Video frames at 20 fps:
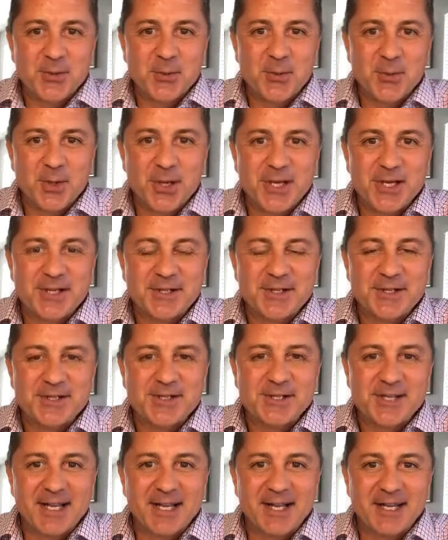will
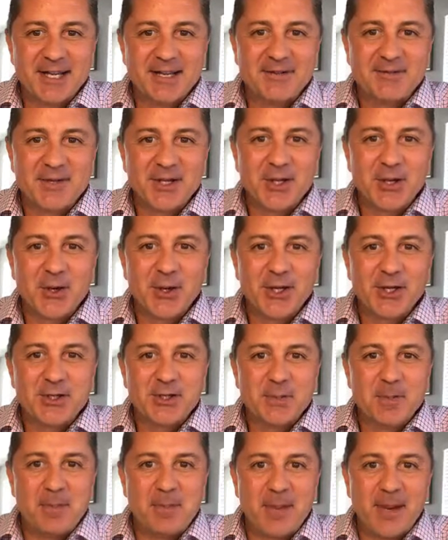decide if they're going
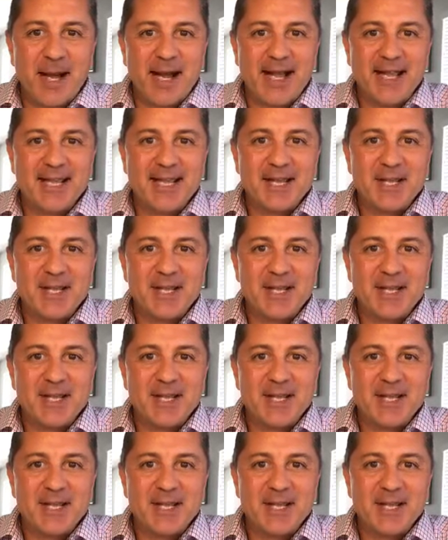to buy